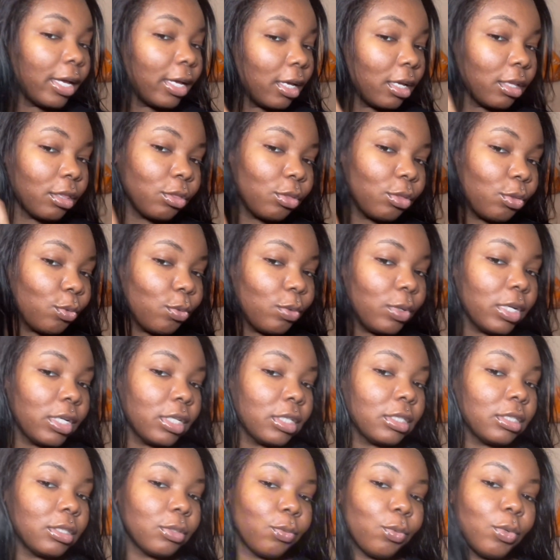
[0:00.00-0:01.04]
get through
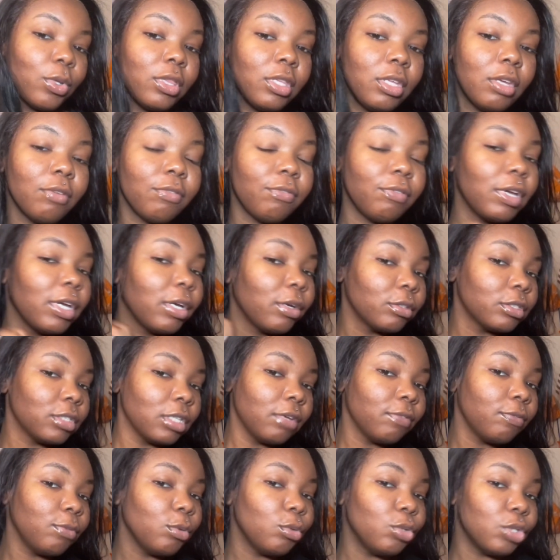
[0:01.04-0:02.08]
this with your fingers
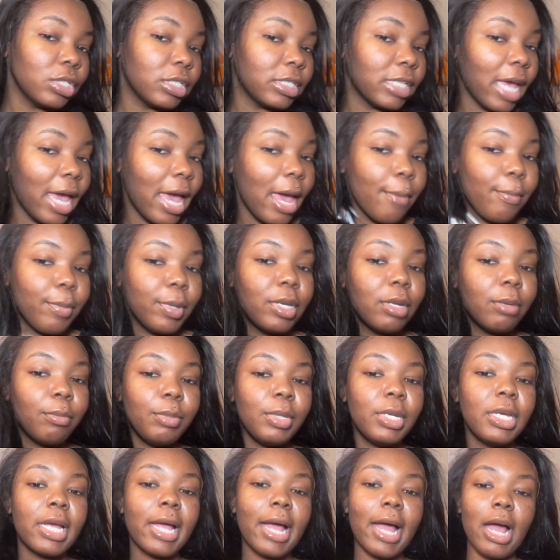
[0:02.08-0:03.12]
if you just happen to
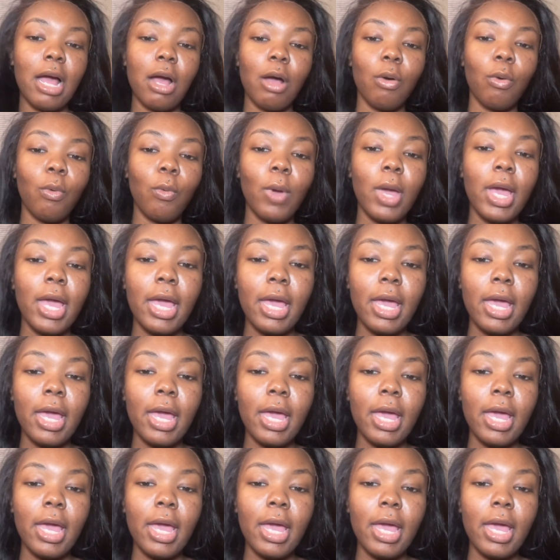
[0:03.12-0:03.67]
be out